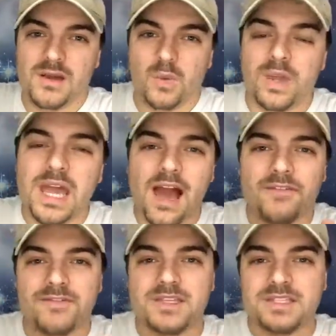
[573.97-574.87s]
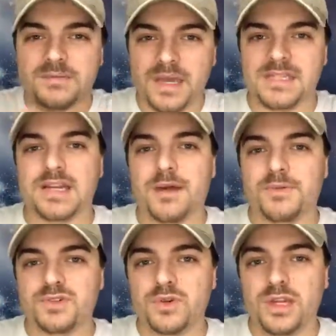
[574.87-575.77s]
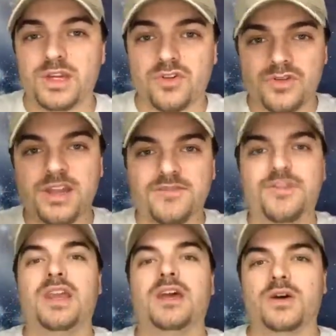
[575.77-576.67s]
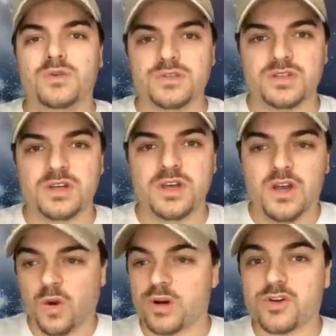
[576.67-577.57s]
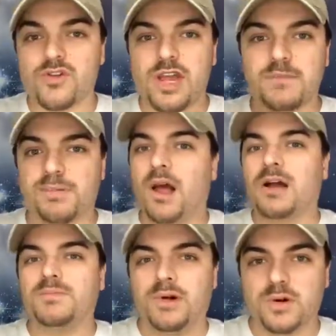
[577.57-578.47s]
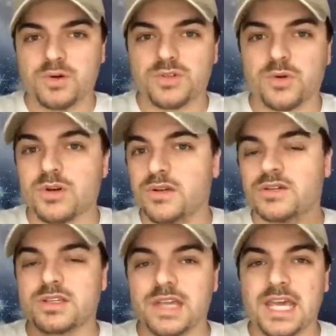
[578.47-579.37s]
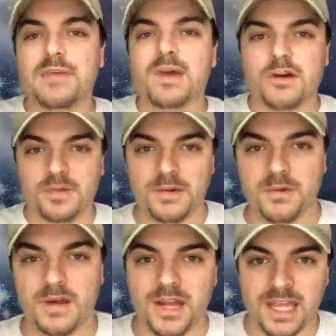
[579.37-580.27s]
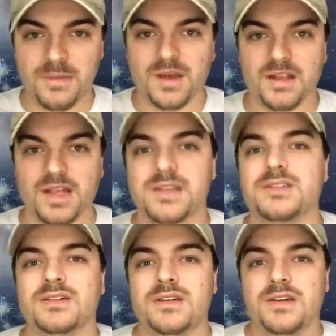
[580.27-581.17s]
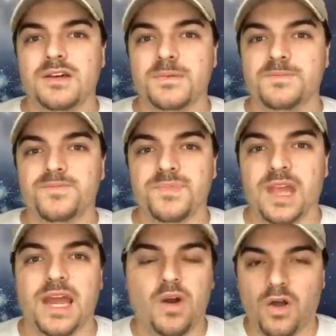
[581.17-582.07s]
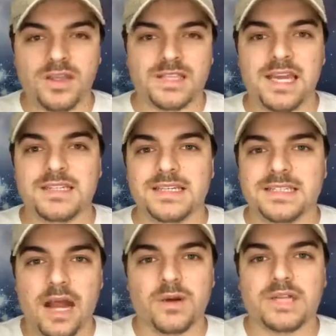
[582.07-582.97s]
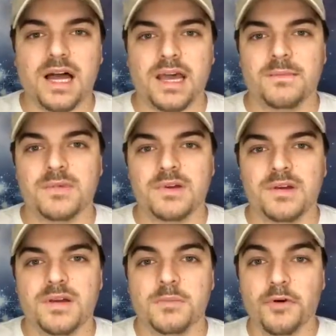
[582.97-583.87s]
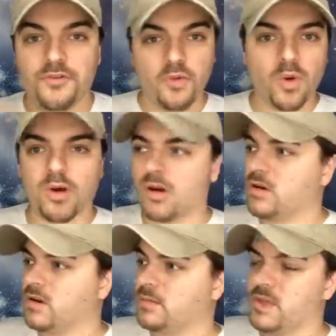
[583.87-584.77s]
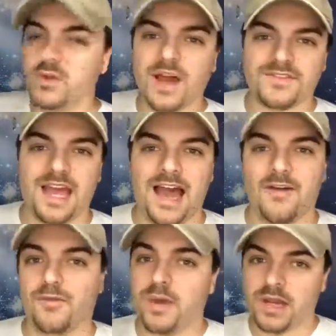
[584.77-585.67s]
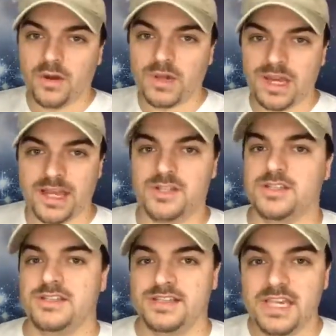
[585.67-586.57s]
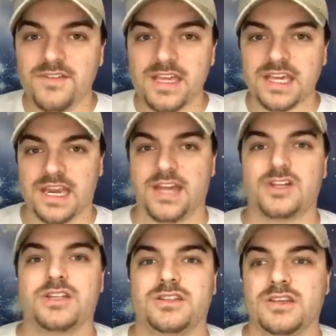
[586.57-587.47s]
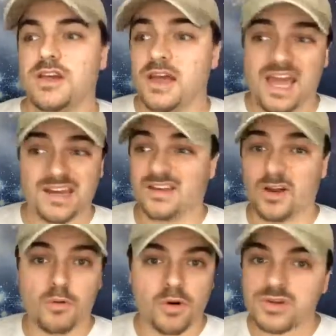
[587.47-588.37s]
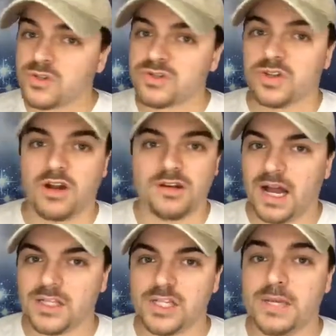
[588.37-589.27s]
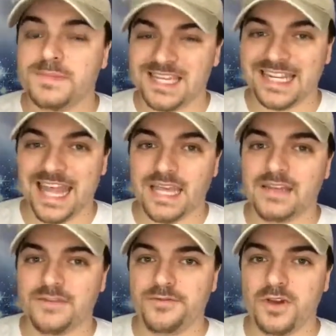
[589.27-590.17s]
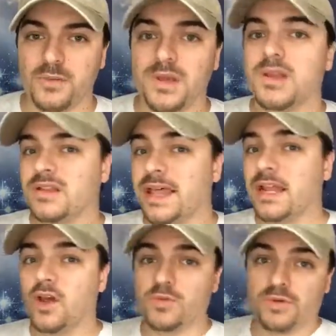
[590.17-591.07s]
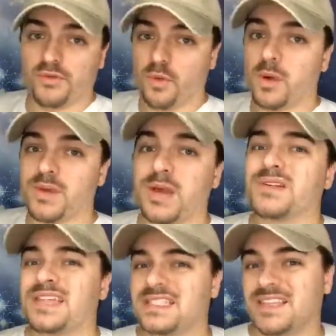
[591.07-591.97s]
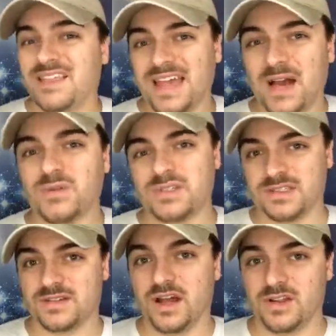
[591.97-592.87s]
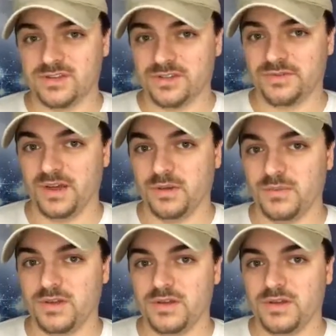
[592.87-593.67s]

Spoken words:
we have this amazing opportunity to create videos or to create blog posts or to email people on an email list, and all it takes is our time. Before, you'd have to have radio connections and TV connections, and commercials are not cheap today to film, let alone before where they were tens of thousands of dollars to film.